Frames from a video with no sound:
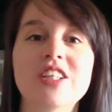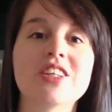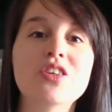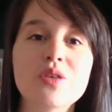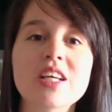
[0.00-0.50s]
to
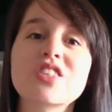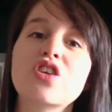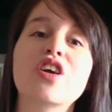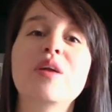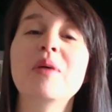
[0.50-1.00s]
do this, so
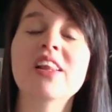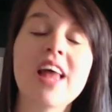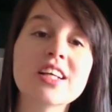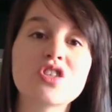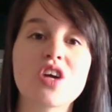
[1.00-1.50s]
you're going to be
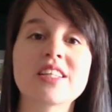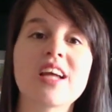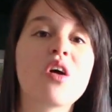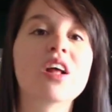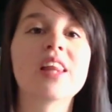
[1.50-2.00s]
less stressed
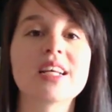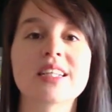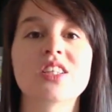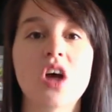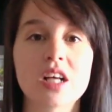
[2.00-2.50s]
out and less
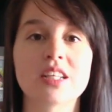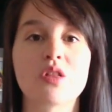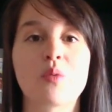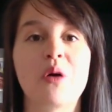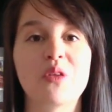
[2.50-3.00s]
exhausted
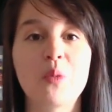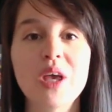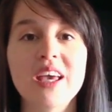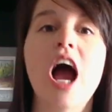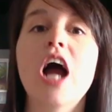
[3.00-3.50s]
throughout the
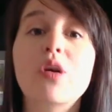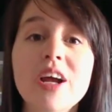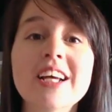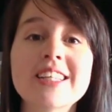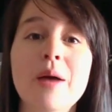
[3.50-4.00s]
week. A
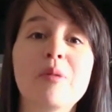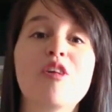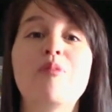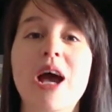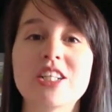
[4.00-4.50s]
great example
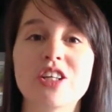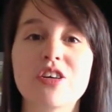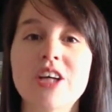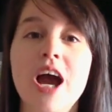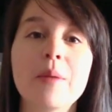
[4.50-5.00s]
of batching
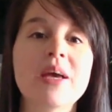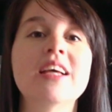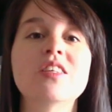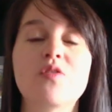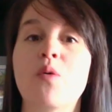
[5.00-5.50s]
your time
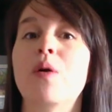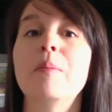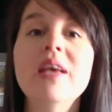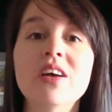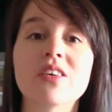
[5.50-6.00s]
is for
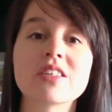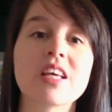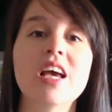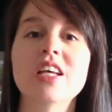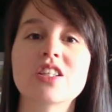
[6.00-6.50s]
meals.
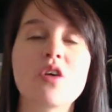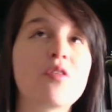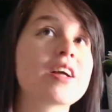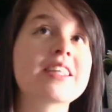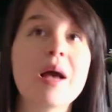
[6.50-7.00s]
So
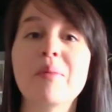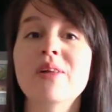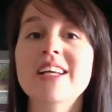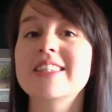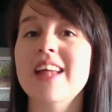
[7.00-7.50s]
for example,
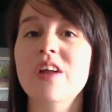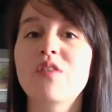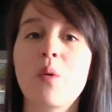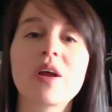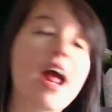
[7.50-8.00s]
instead
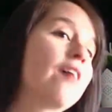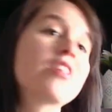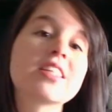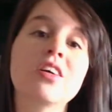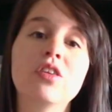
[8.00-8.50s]
of going
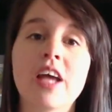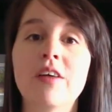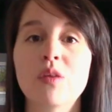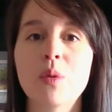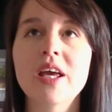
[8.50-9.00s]
every single day
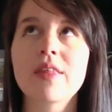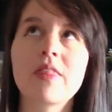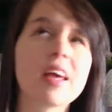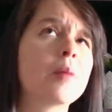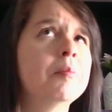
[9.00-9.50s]
of the week and
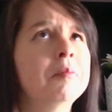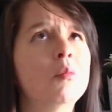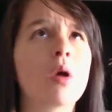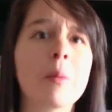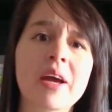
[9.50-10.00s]
thinking,
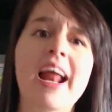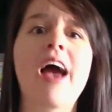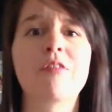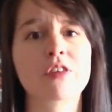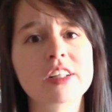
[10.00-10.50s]
what am I going to
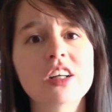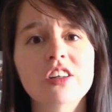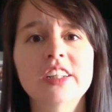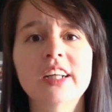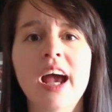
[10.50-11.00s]
have for
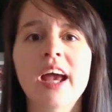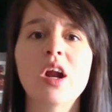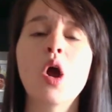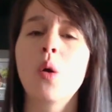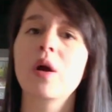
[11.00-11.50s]
dinner tonight?
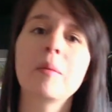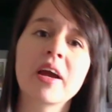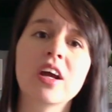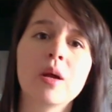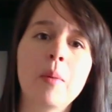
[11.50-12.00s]
What am I
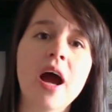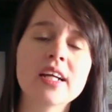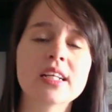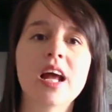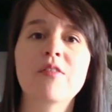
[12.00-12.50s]
going to buy
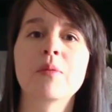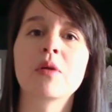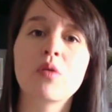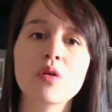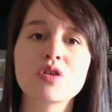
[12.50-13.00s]
tonight from the
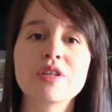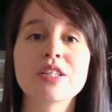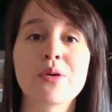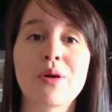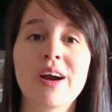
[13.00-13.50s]
grocery
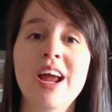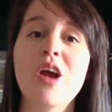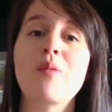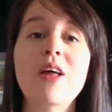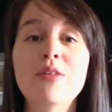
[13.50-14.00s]
store?
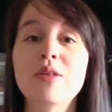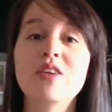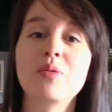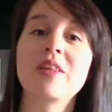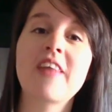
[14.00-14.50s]
Rather than
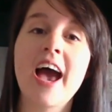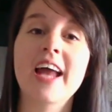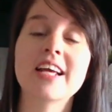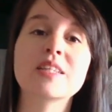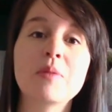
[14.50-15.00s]
doing
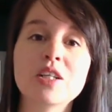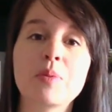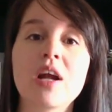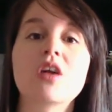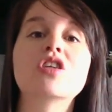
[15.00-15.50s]
that, it's much
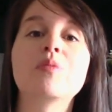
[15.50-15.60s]
better to